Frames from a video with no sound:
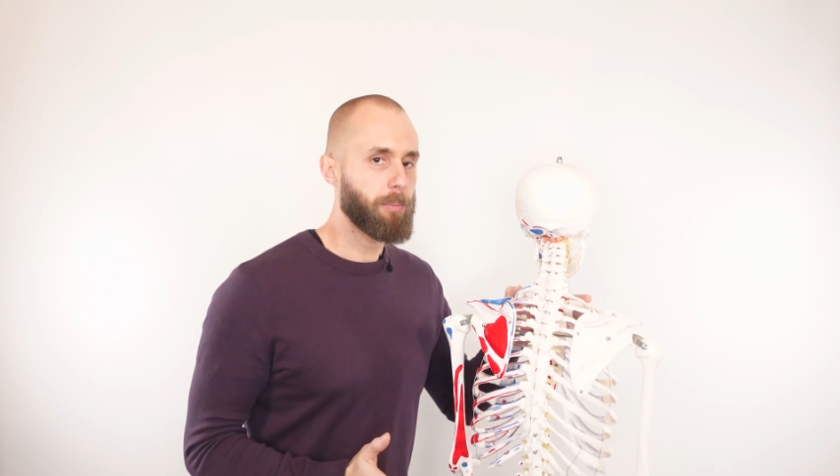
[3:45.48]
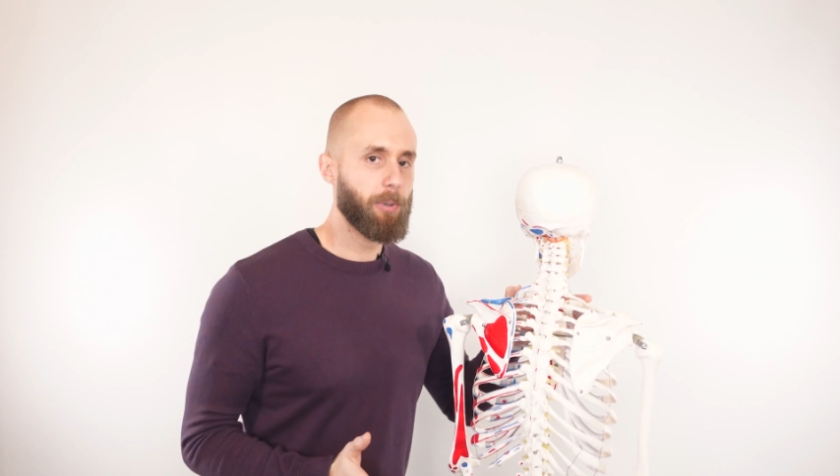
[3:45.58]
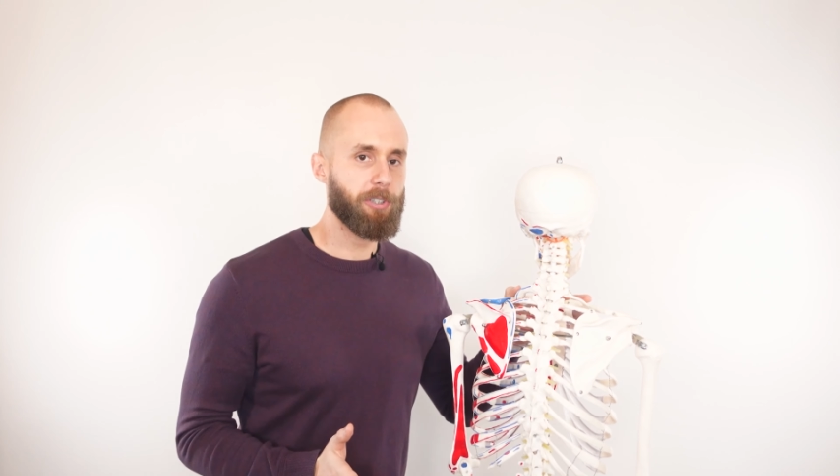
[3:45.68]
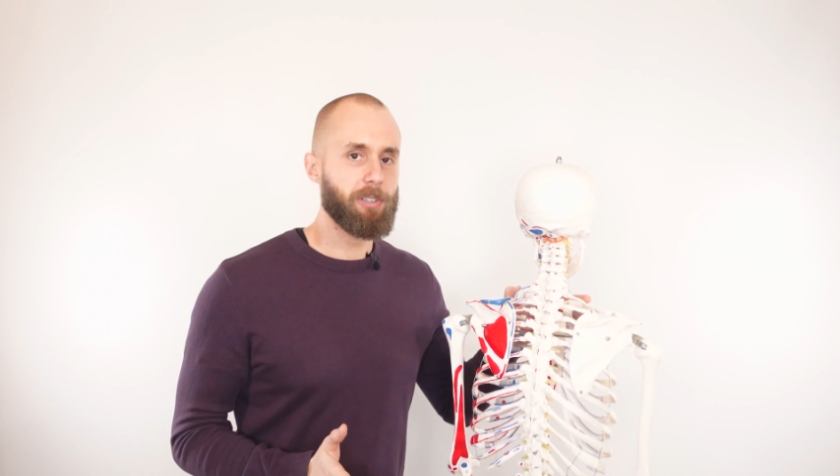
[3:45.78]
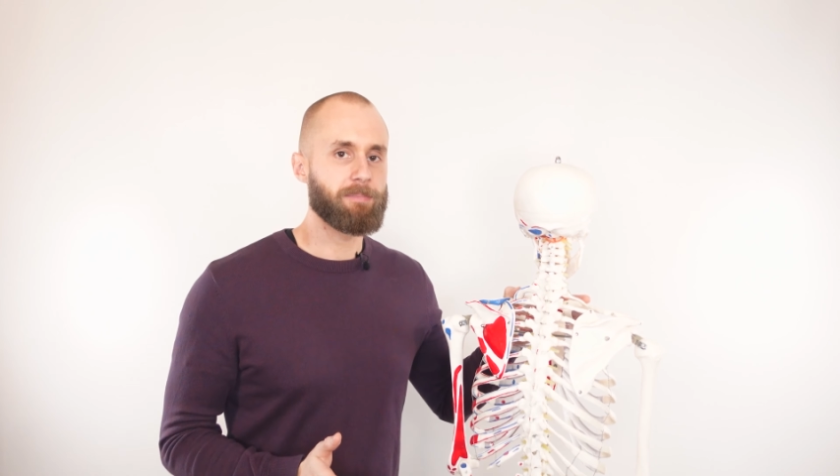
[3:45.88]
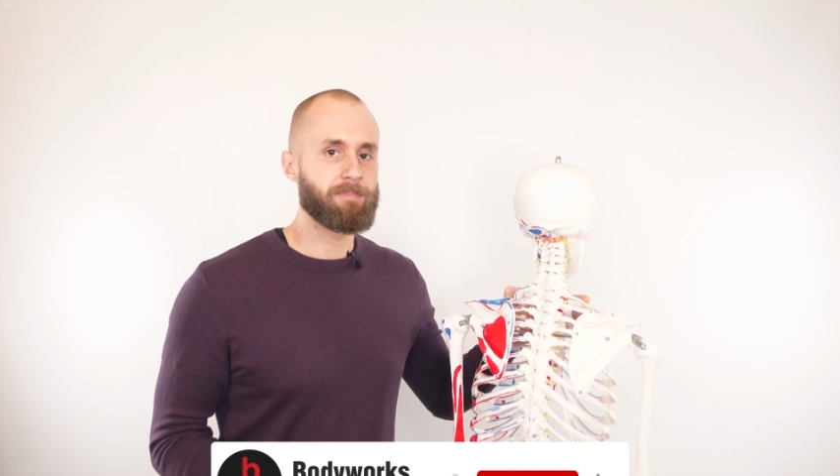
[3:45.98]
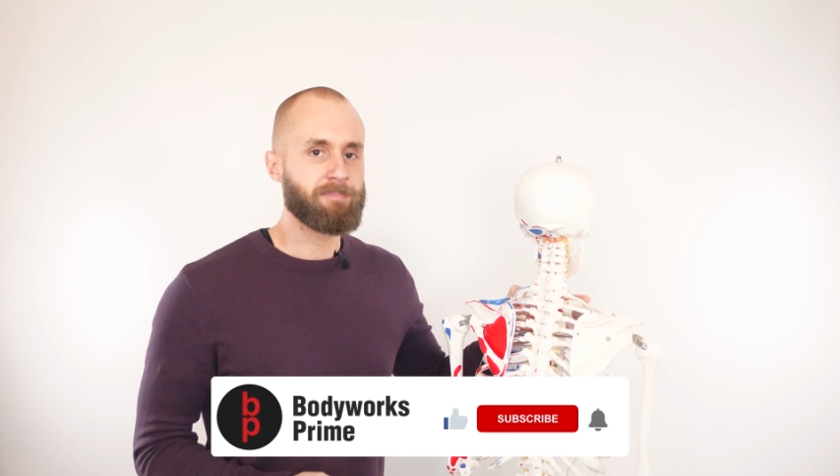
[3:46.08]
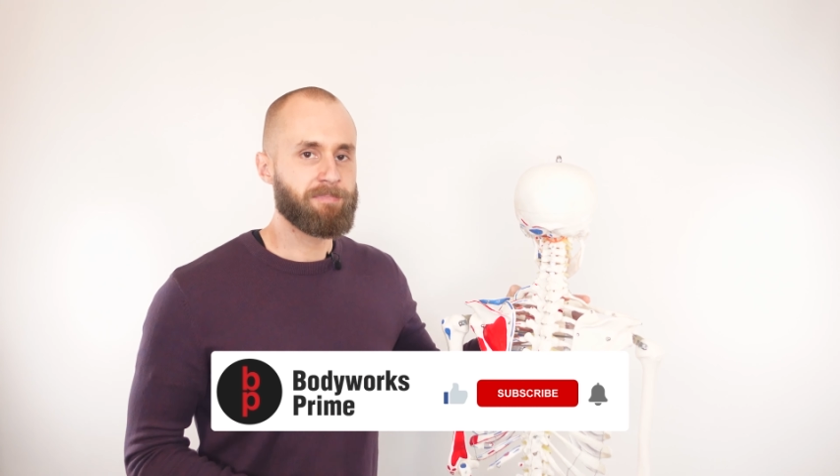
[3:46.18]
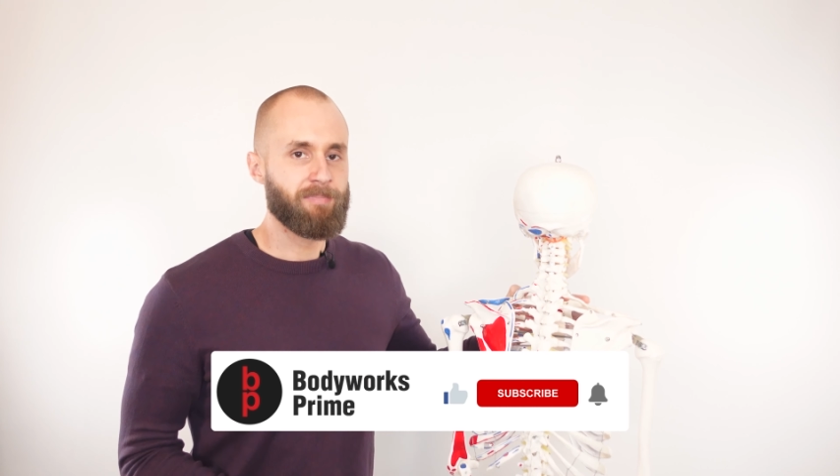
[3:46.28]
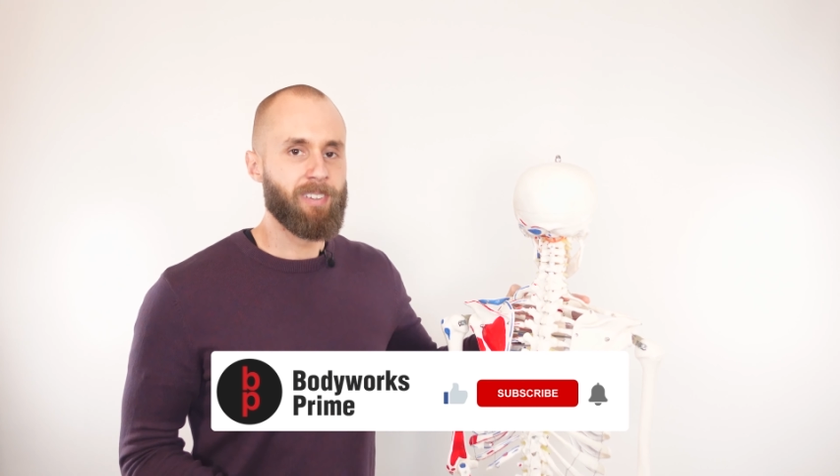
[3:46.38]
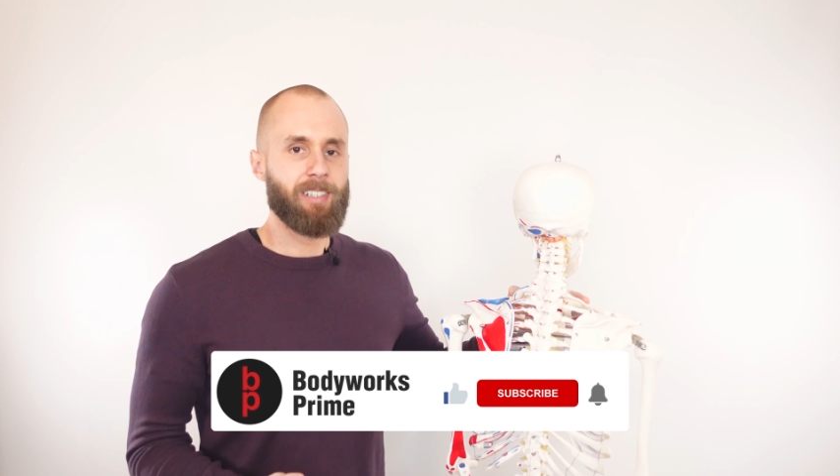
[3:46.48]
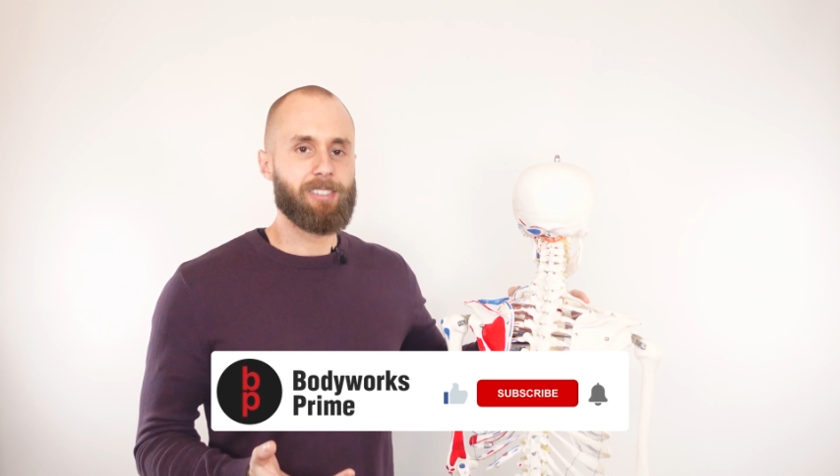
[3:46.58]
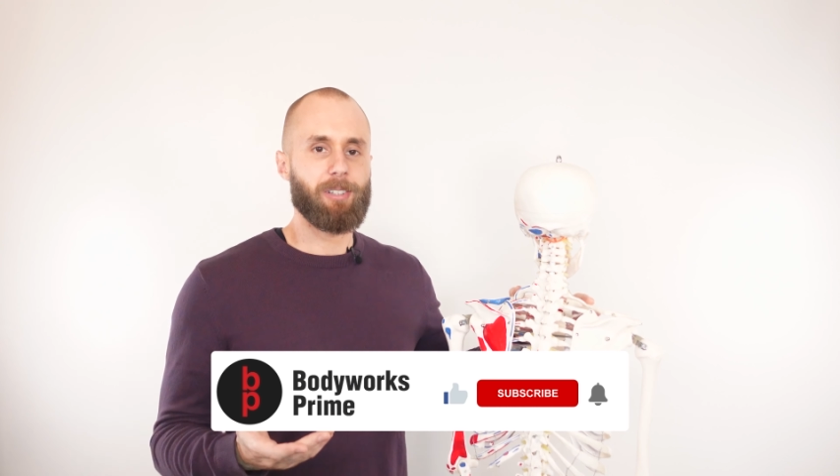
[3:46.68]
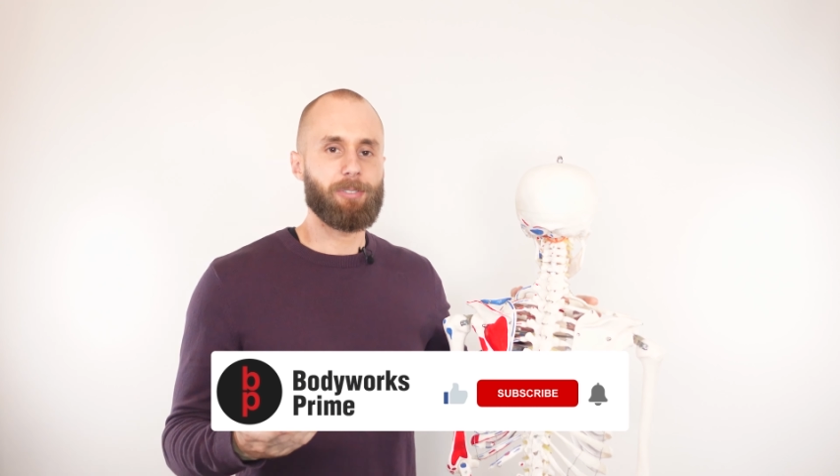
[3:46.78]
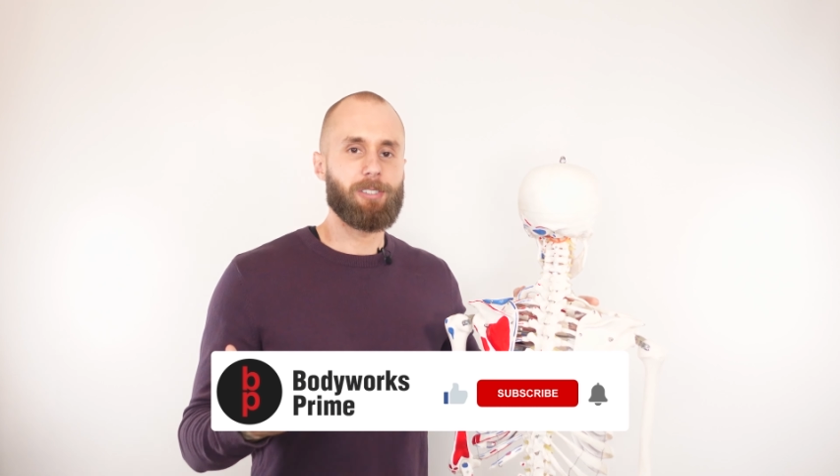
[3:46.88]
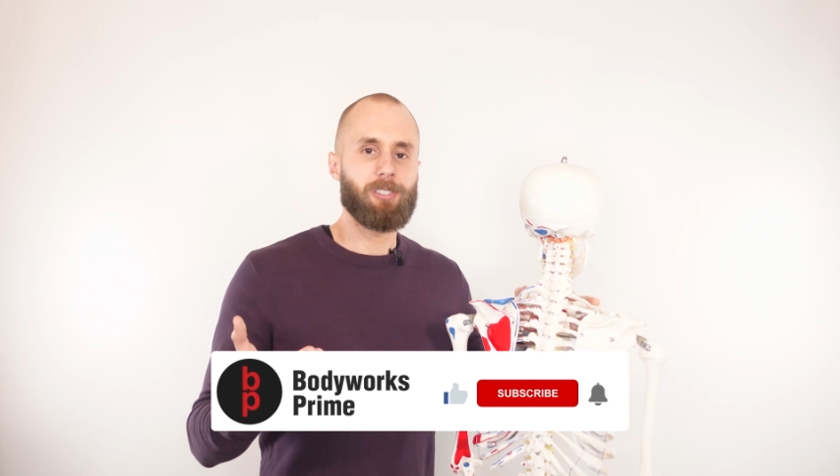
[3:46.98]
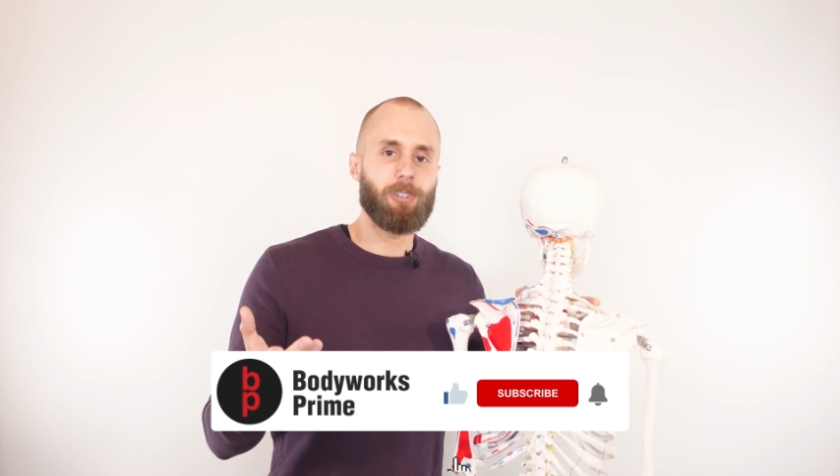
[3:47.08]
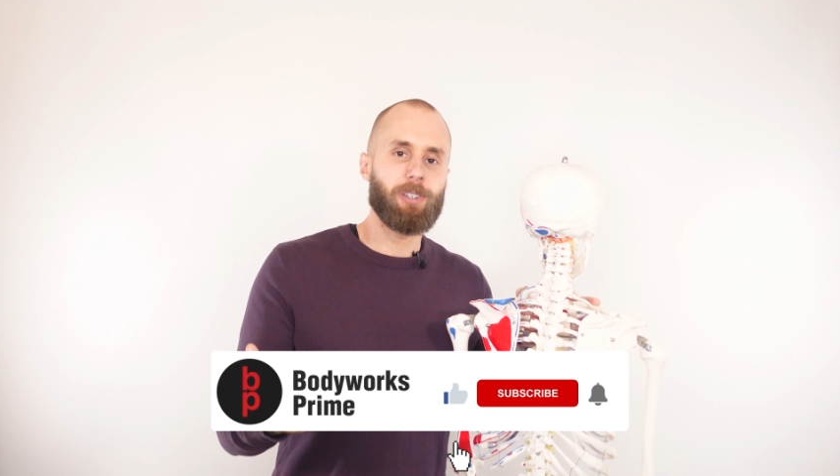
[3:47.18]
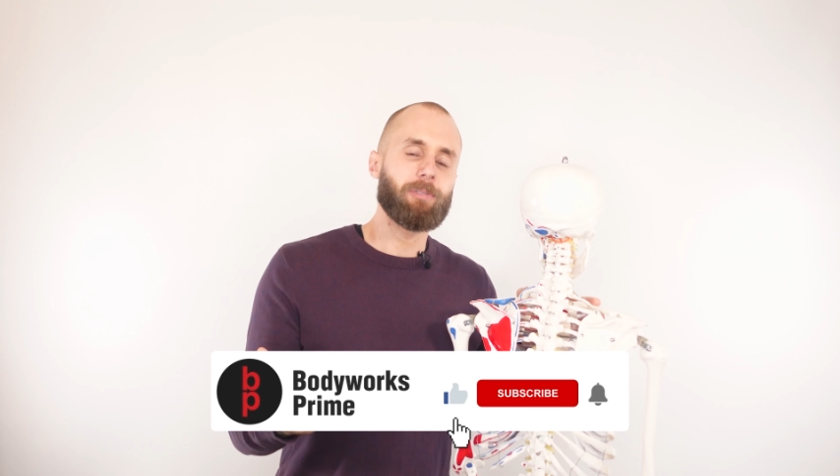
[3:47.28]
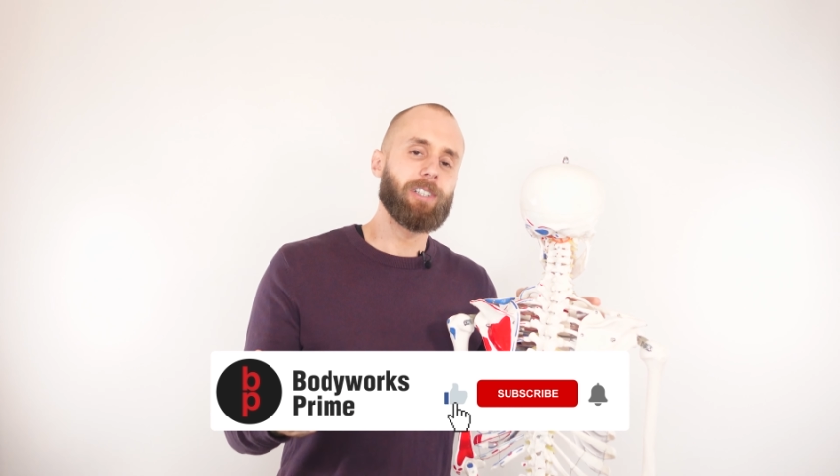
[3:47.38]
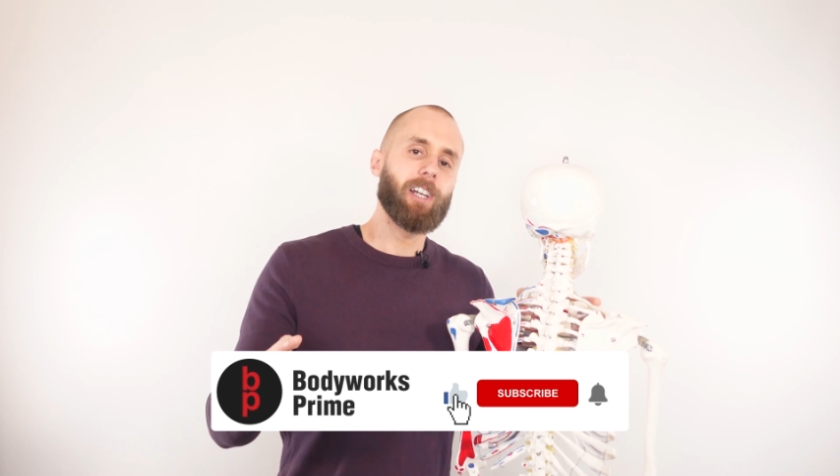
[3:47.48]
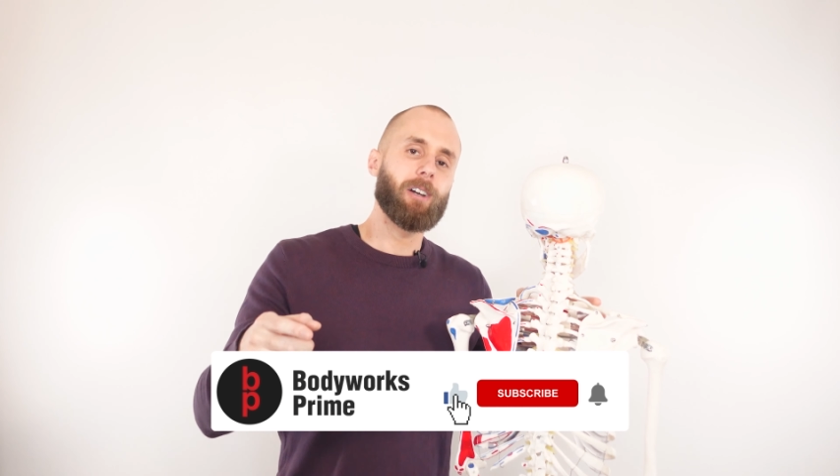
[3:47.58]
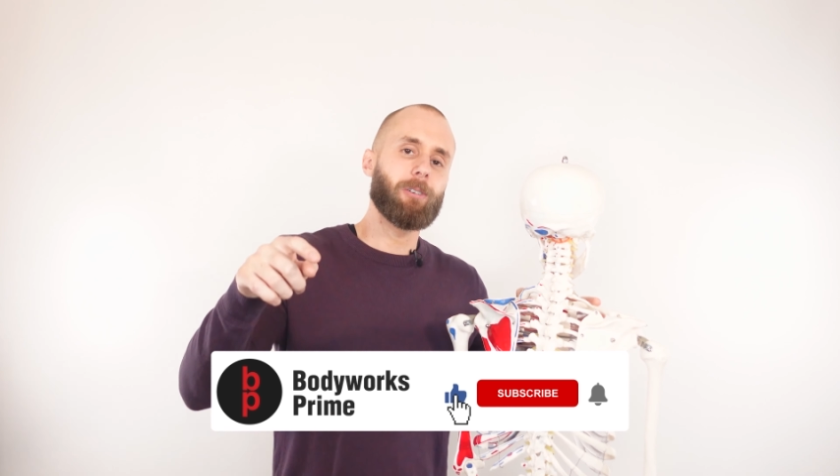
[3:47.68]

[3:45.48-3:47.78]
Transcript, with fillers: of the body. So if you enjoyed the video